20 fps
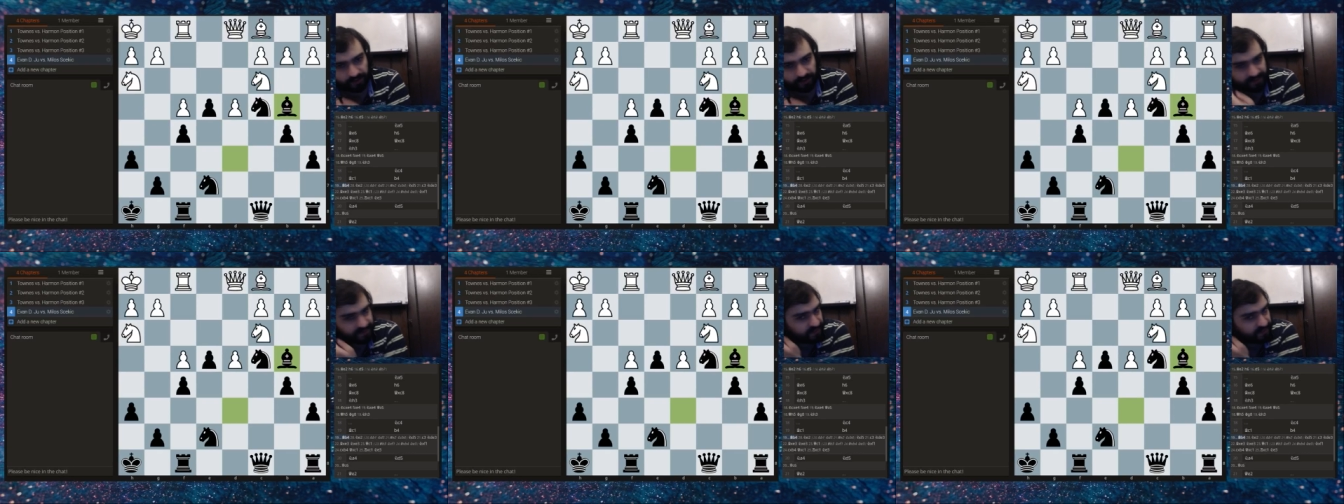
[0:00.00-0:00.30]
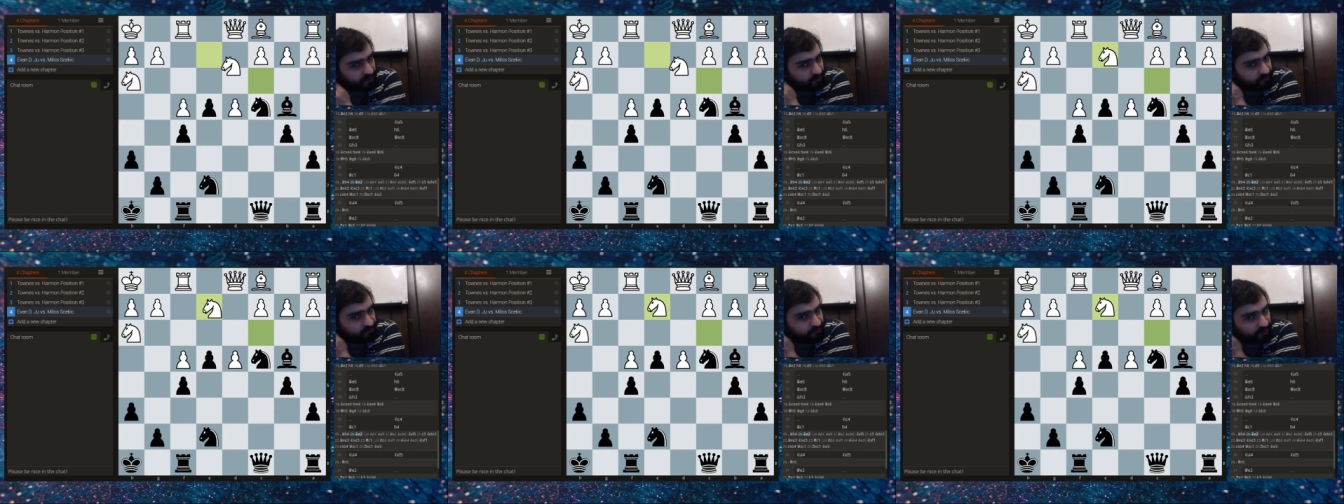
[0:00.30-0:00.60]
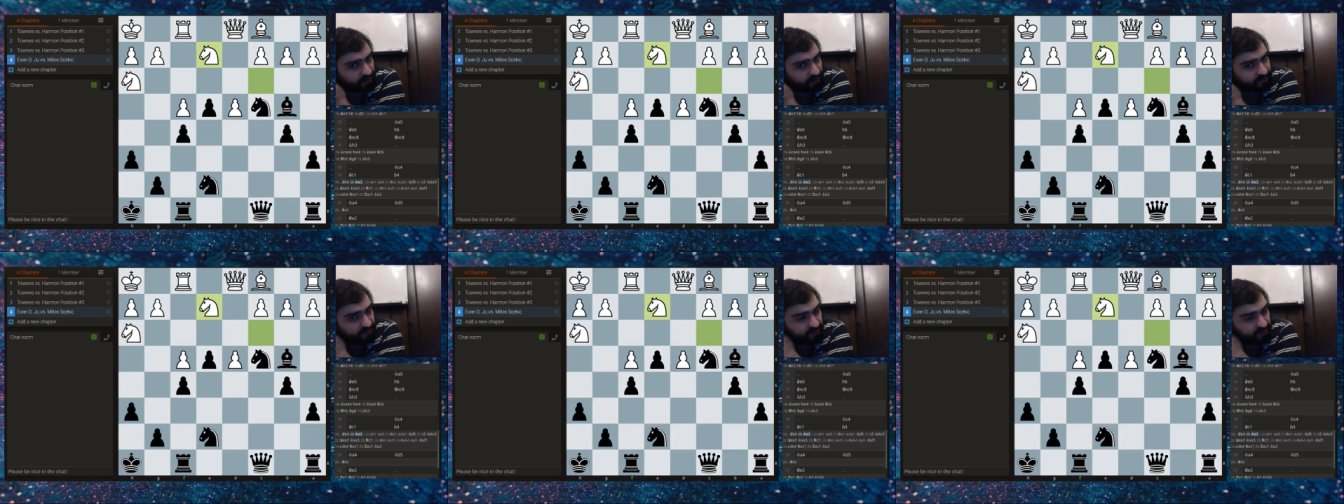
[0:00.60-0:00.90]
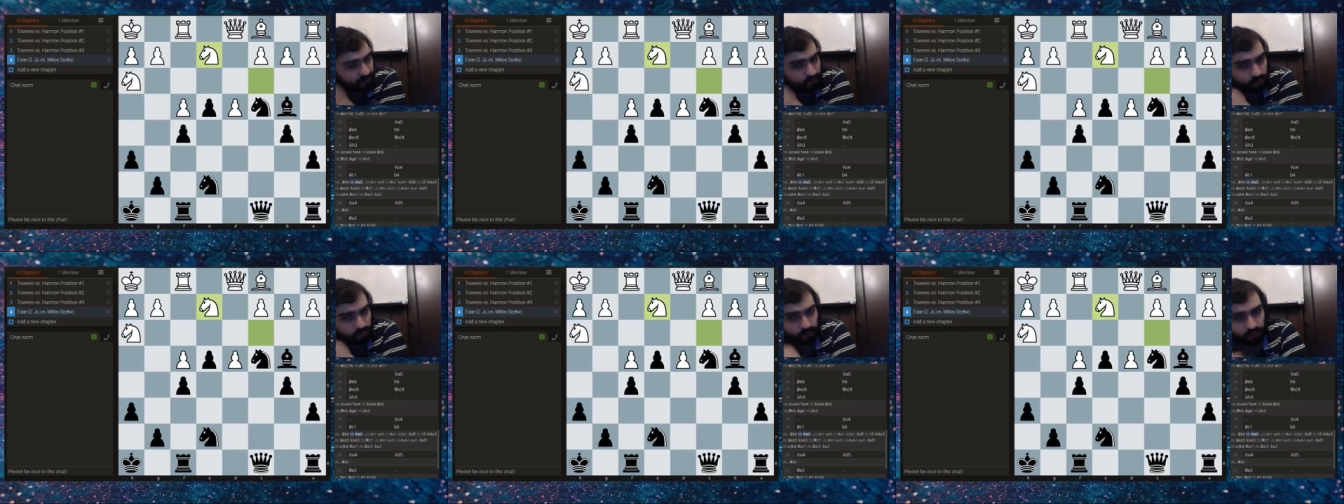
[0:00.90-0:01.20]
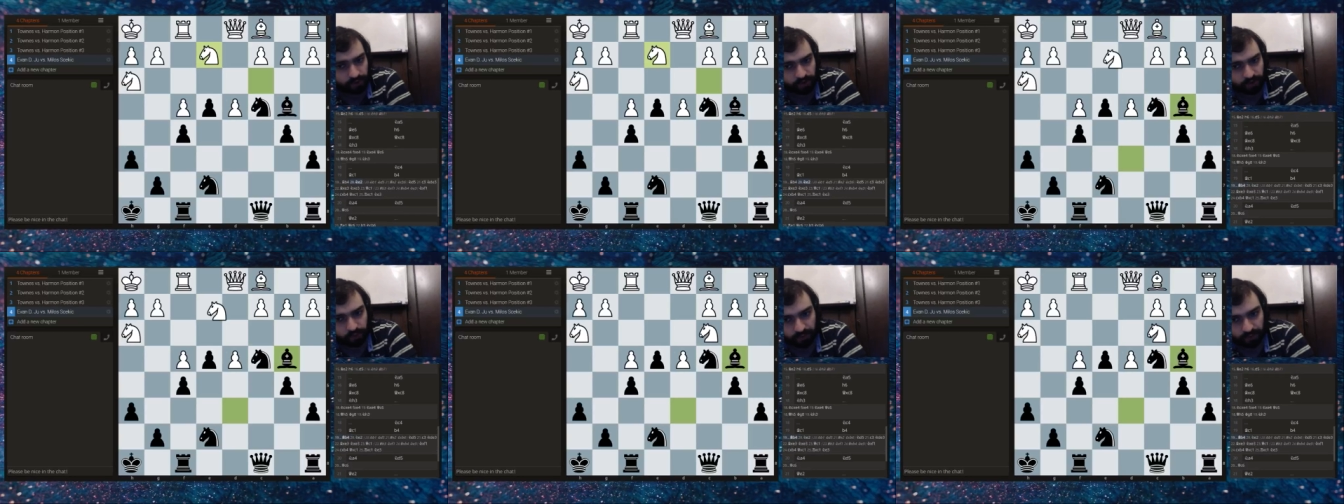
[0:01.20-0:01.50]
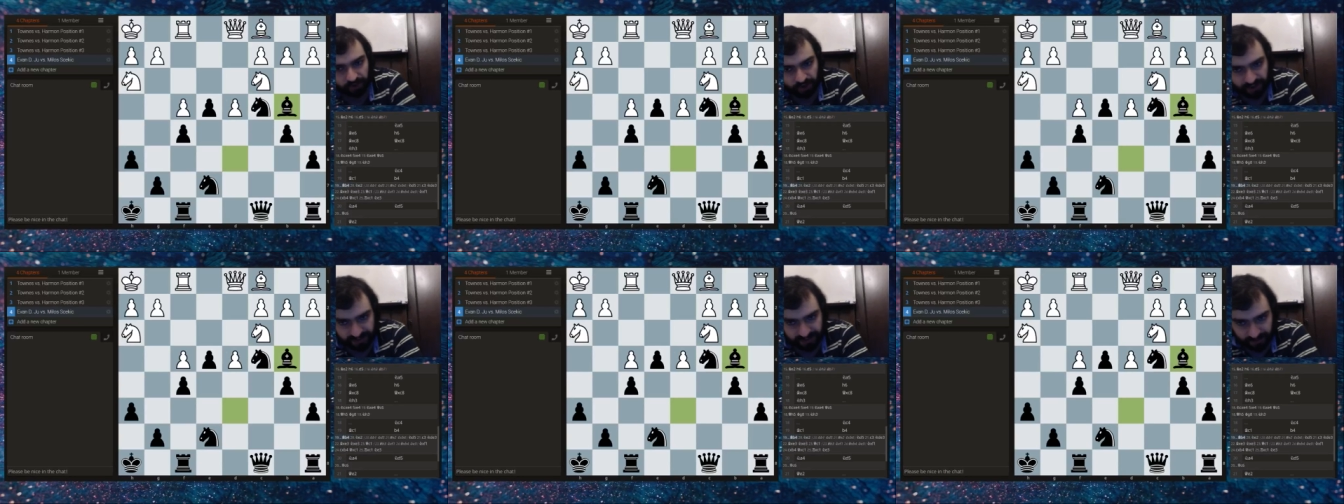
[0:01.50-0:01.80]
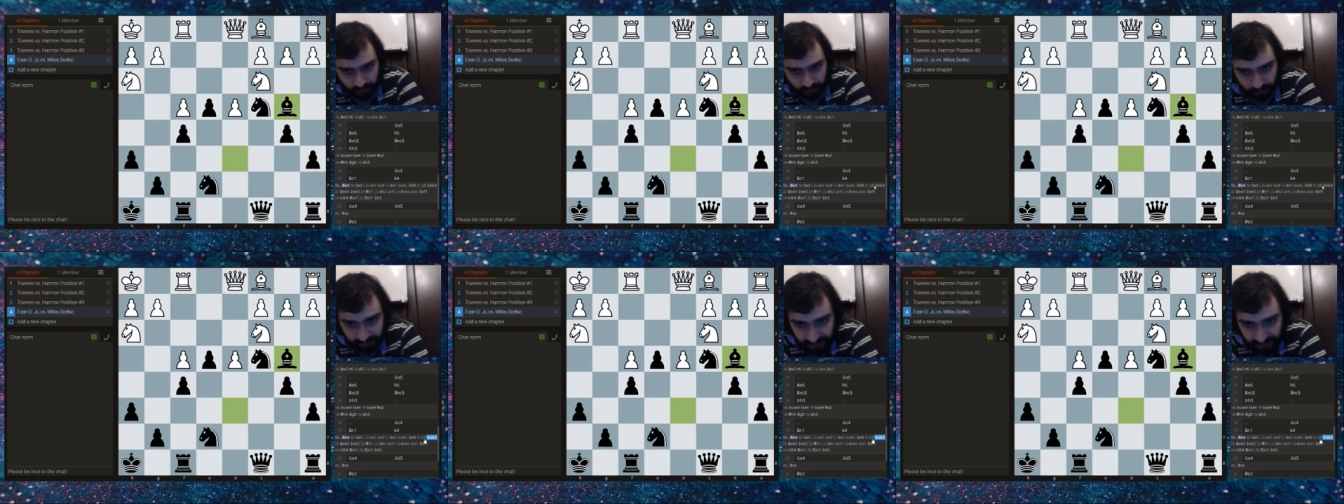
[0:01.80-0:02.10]
instead of knight e2, which we
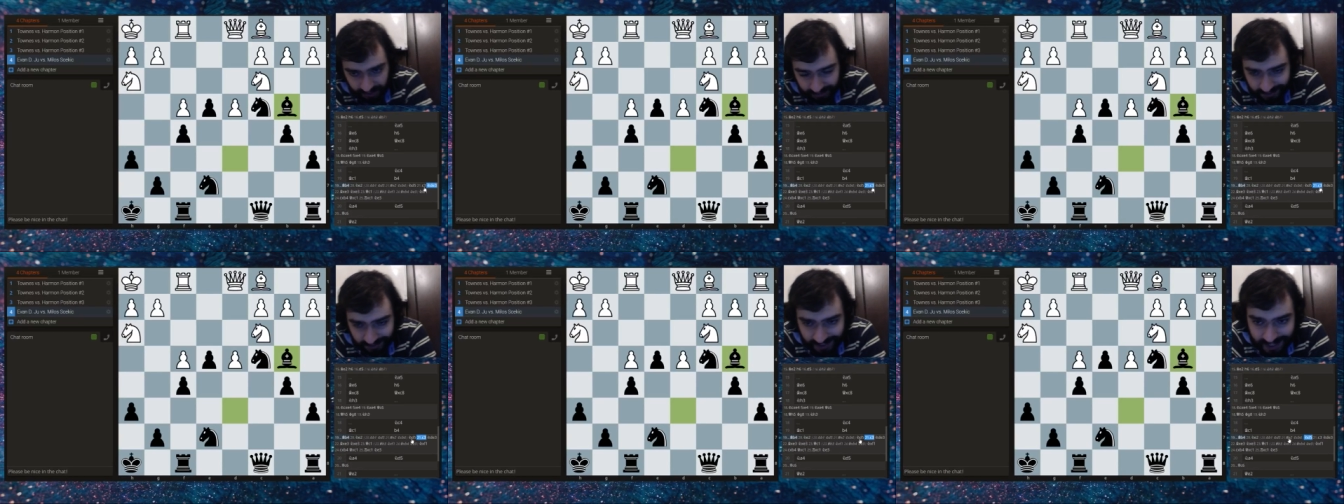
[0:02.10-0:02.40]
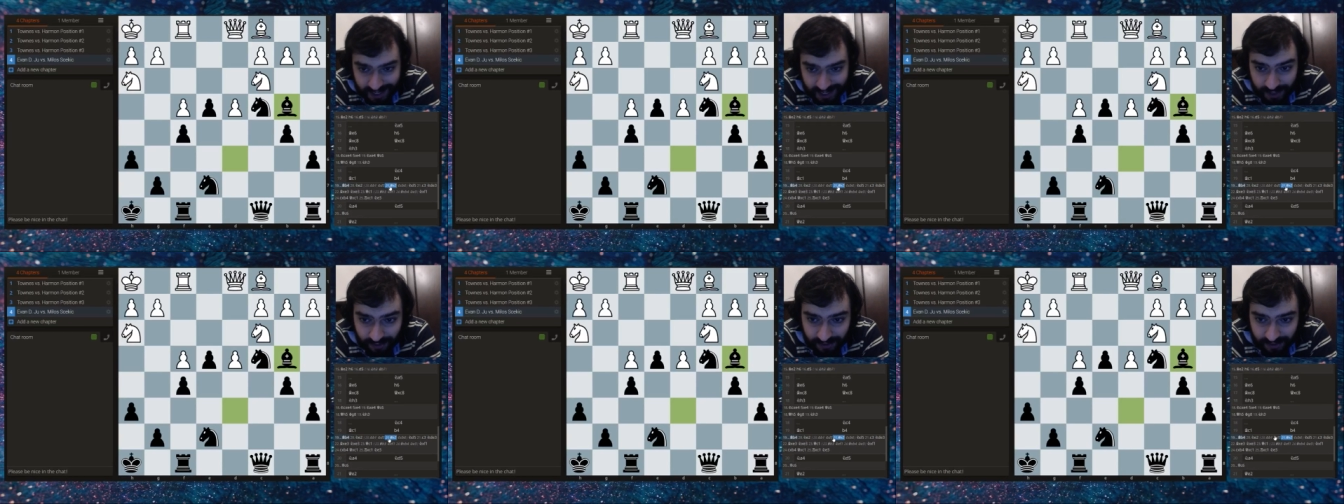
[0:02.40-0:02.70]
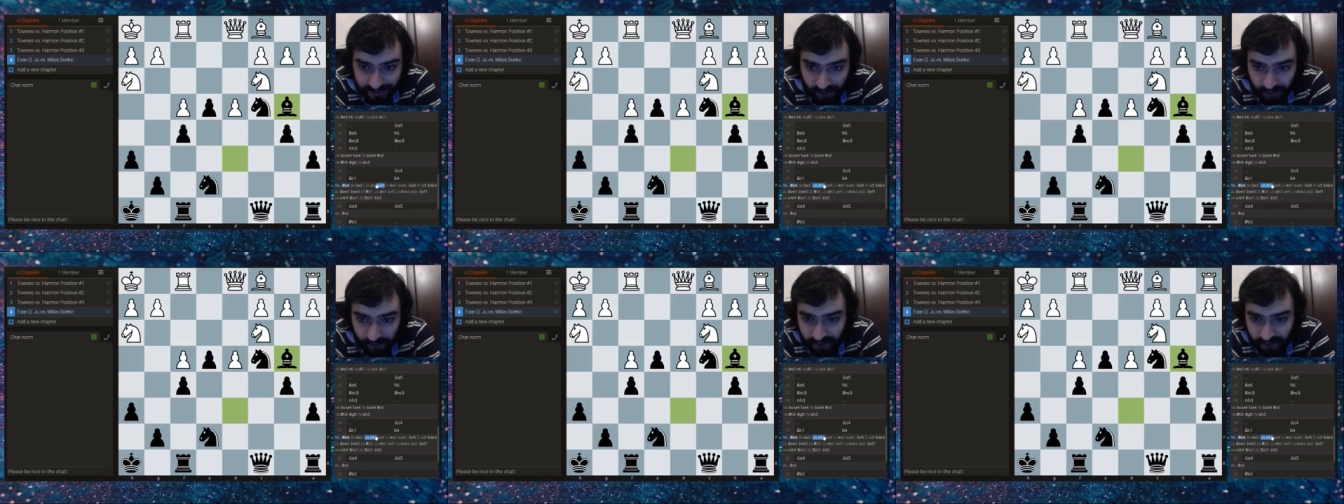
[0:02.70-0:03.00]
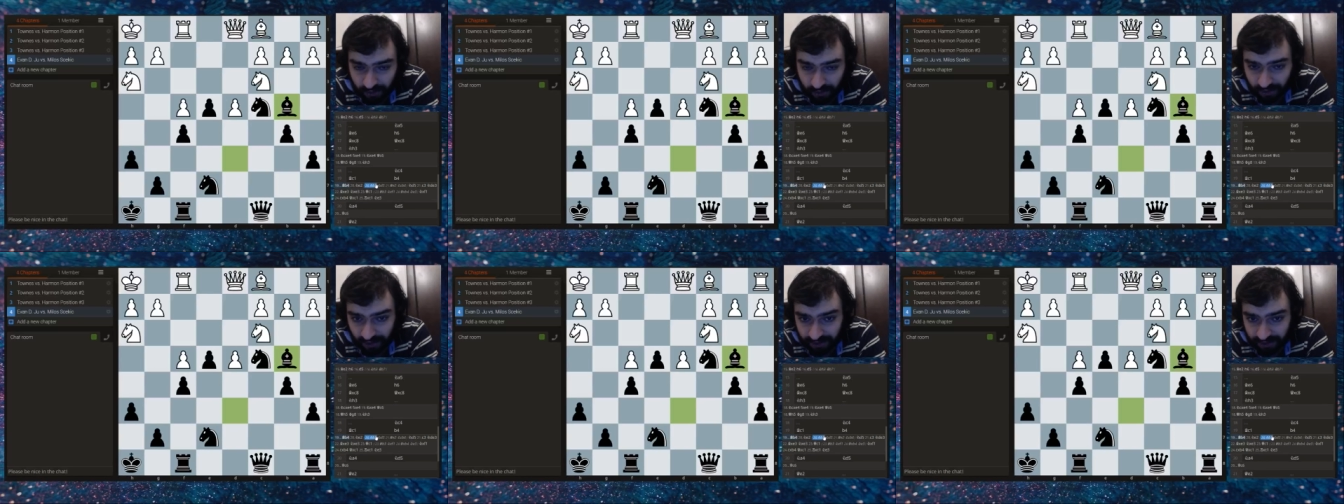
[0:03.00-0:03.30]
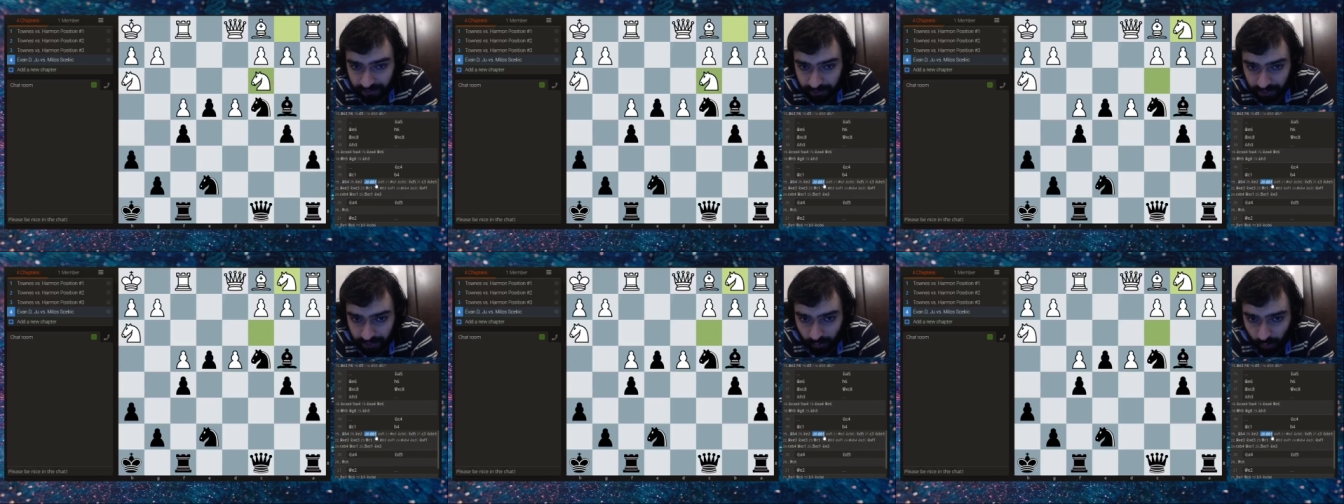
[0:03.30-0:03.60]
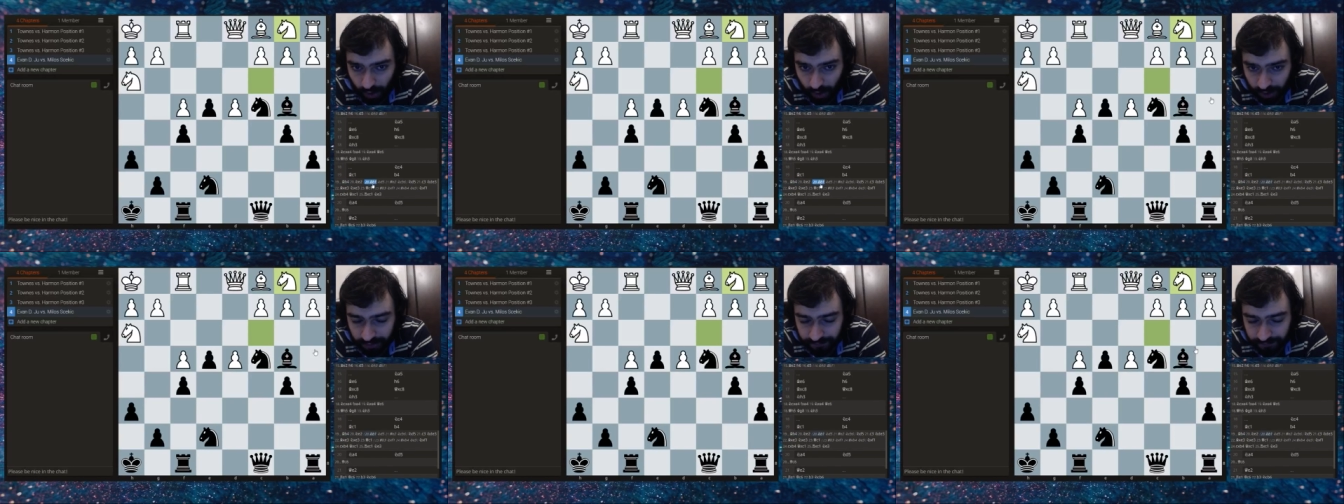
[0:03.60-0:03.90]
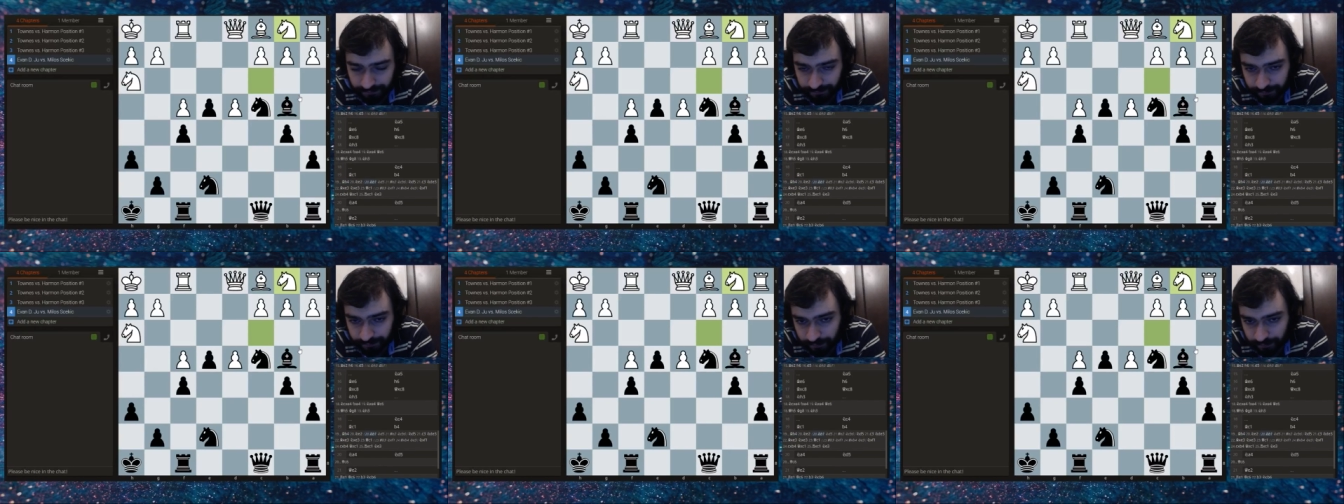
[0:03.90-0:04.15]
just looked at, there's also knight b1.